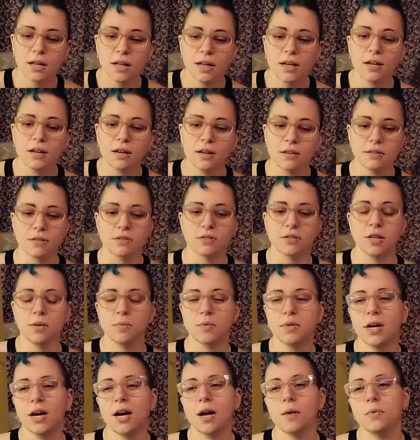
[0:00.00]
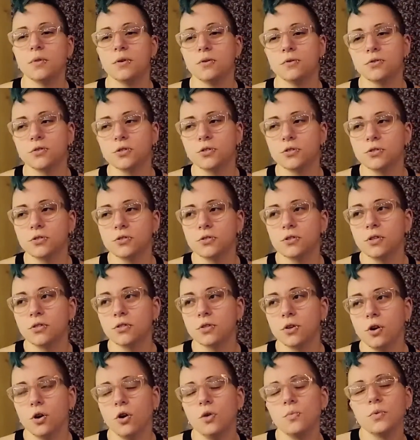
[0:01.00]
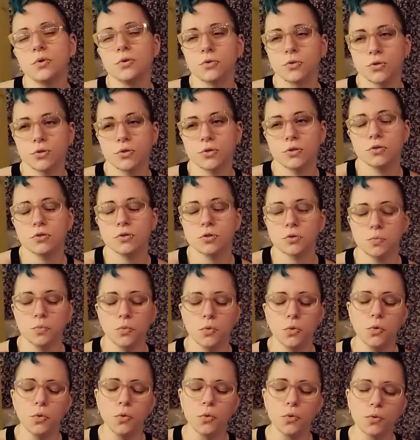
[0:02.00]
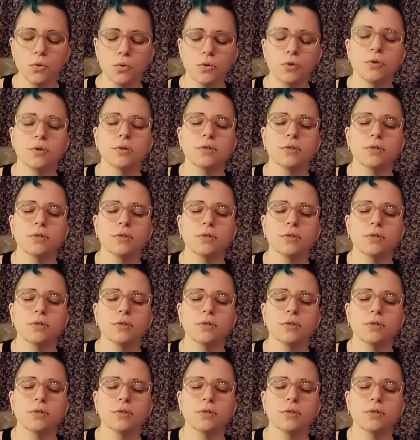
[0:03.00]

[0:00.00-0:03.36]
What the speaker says: And at the same time, there's just this almost smooth,